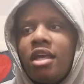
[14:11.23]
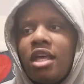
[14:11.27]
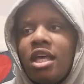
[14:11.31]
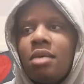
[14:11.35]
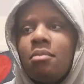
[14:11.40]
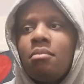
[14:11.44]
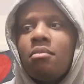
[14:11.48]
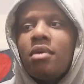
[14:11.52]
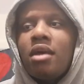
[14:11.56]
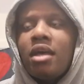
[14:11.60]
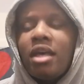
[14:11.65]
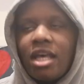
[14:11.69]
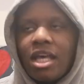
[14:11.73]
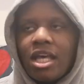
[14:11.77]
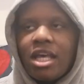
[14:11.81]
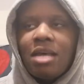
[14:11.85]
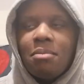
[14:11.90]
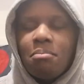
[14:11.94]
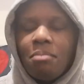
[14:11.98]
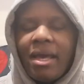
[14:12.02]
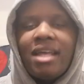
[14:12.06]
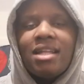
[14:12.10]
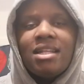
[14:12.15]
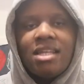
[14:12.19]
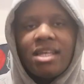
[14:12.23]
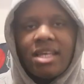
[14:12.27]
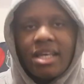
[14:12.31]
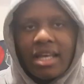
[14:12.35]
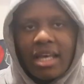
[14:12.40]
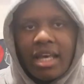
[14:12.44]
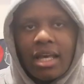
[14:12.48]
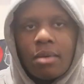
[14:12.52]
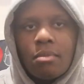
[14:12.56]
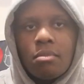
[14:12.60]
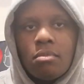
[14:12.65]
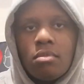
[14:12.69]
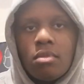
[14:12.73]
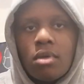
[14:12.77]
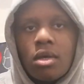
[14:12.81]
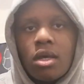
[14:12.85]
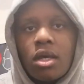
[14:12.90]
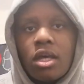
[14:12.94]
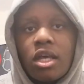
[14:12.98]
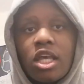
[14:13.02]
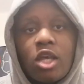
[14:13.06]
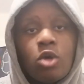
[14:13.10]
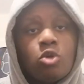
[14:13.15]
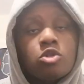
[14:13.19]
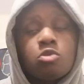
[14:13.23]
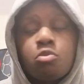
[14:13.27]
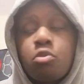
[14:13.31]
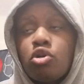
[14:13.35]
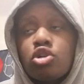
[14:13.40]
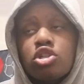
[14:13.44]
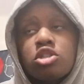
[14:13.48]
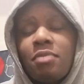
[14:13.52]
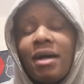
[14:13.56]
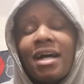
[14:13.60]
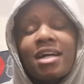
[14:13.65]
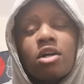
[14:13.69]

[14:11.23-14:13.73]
mainly him, he was pushed